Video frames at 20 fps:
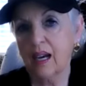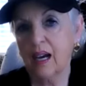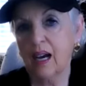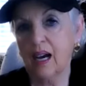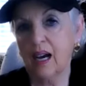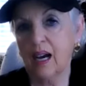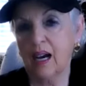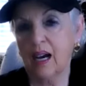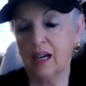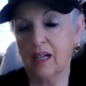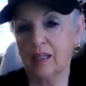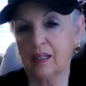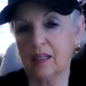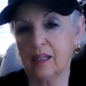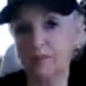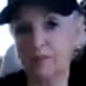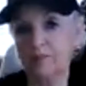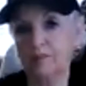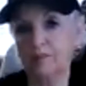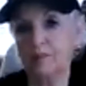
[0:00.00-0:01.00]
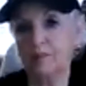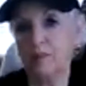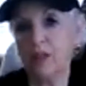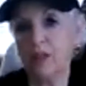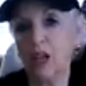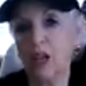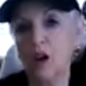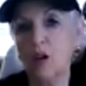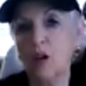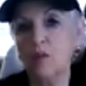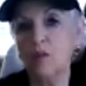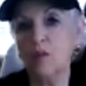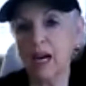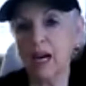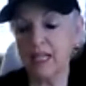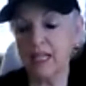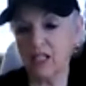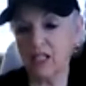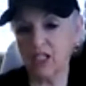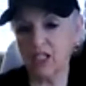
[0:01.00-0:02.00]
oh
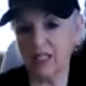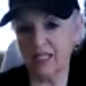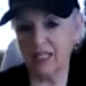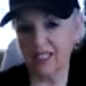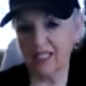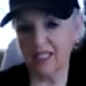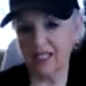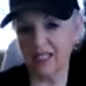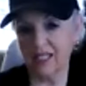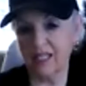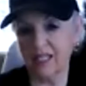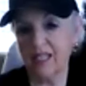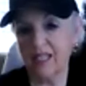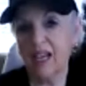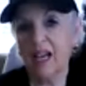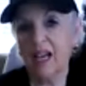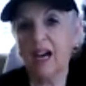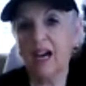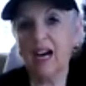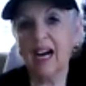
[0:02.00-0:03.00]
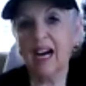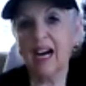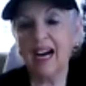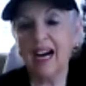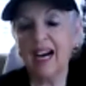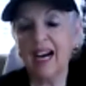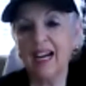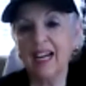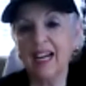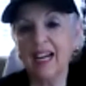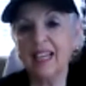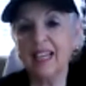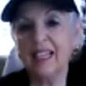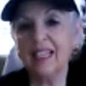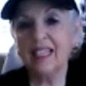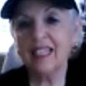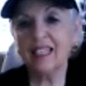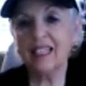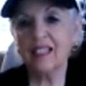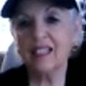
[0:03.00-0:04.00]
my goodness,
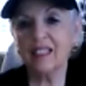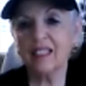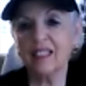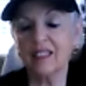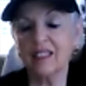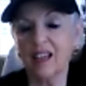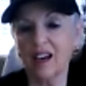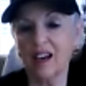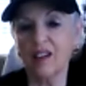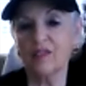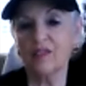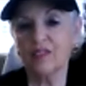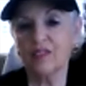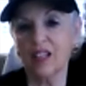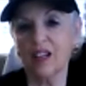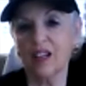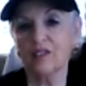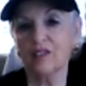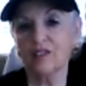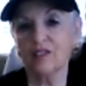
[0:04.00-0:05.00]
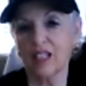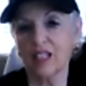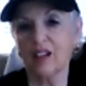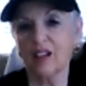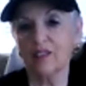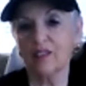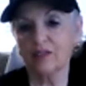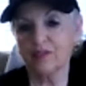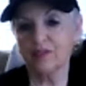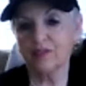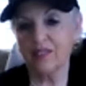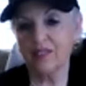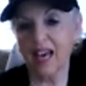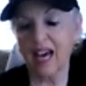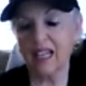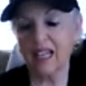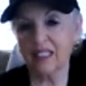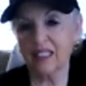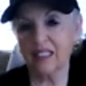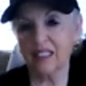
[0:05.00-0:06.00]
I love
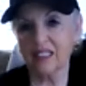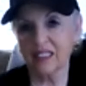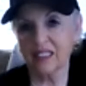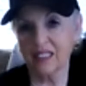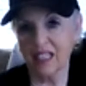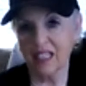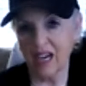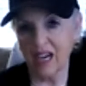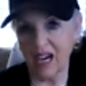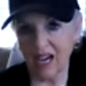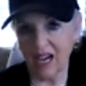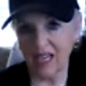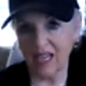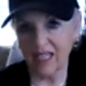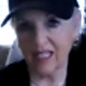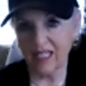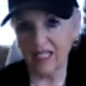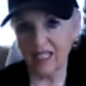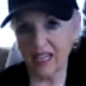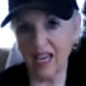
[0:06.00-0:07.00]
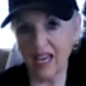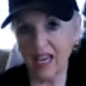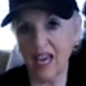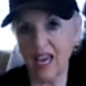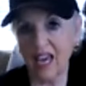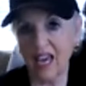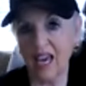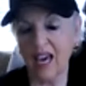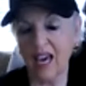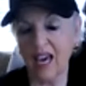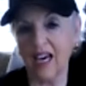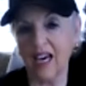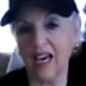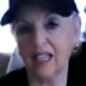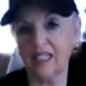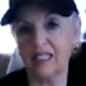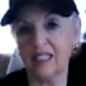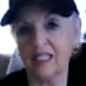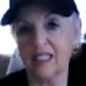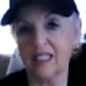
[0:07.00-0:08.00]
that line.
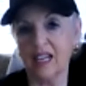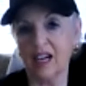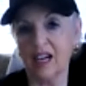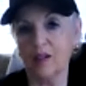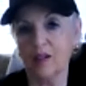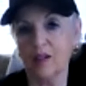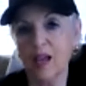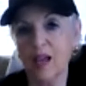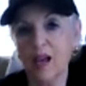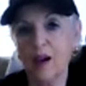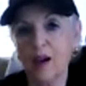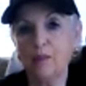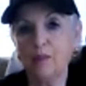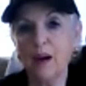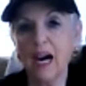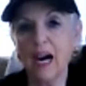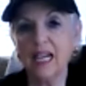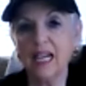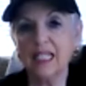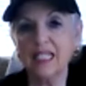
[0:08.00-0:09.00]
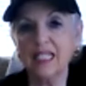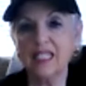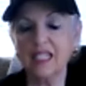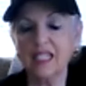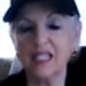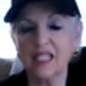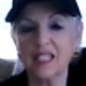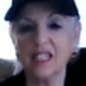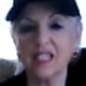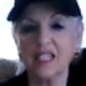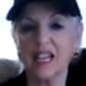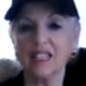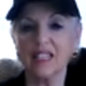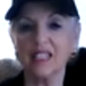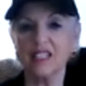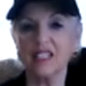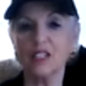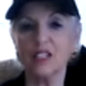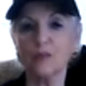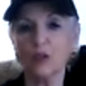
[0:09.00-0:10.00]
And but just like
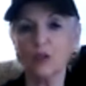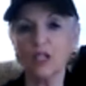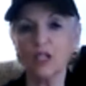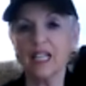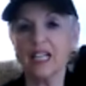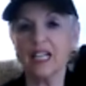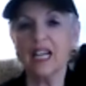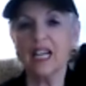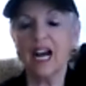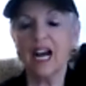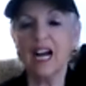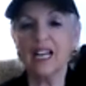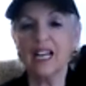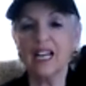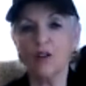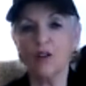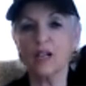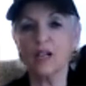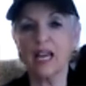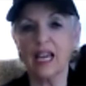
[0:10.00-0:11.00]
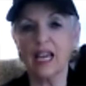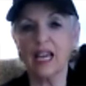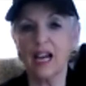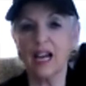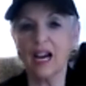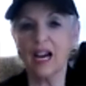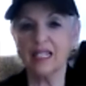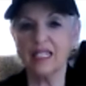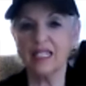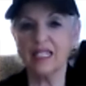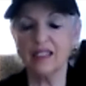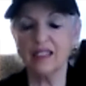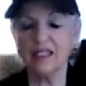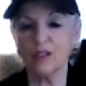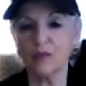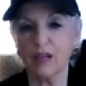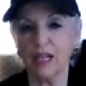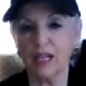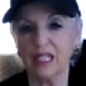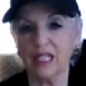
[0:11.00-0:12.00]
this morning, I did the
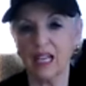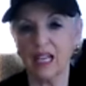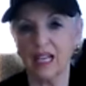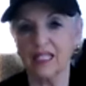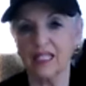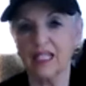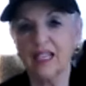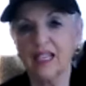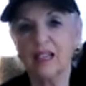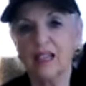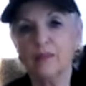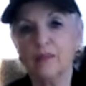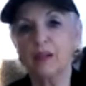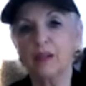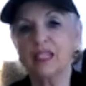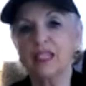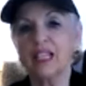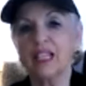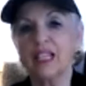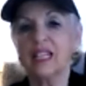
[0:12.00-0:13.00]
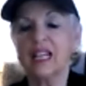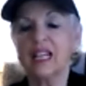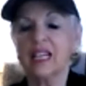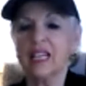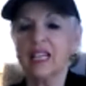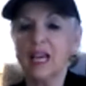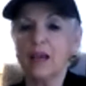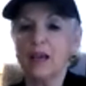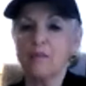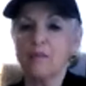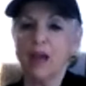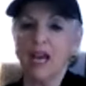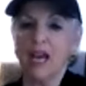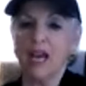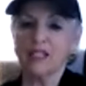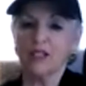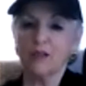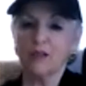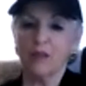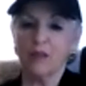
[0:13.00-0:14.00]
red line, but then I came
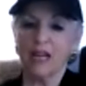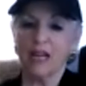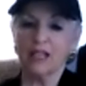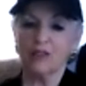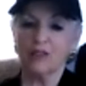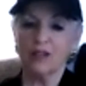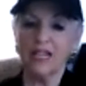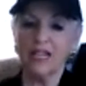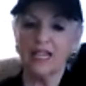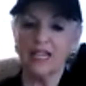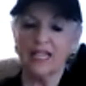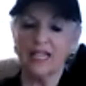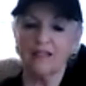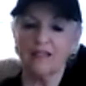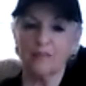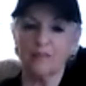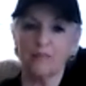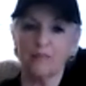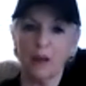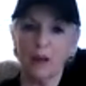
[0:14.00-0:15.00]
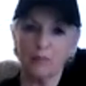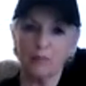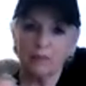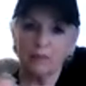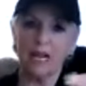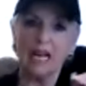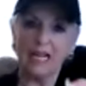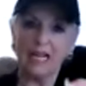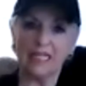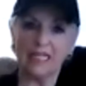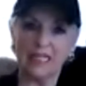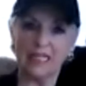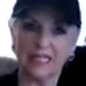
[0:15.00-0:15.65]
back to my green peptide